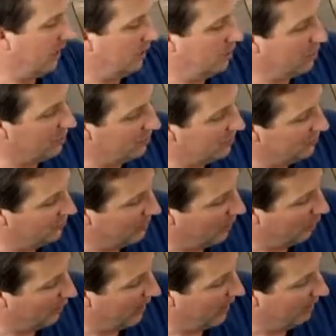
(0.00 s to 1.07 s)
and you can see
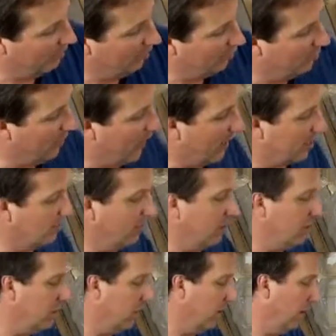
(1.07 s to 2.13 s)
how we have those packed
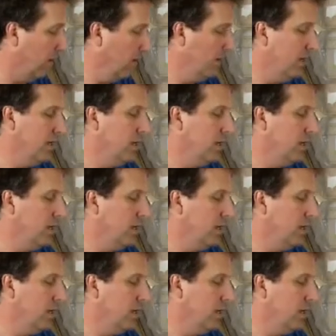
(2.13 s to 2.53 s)
in here.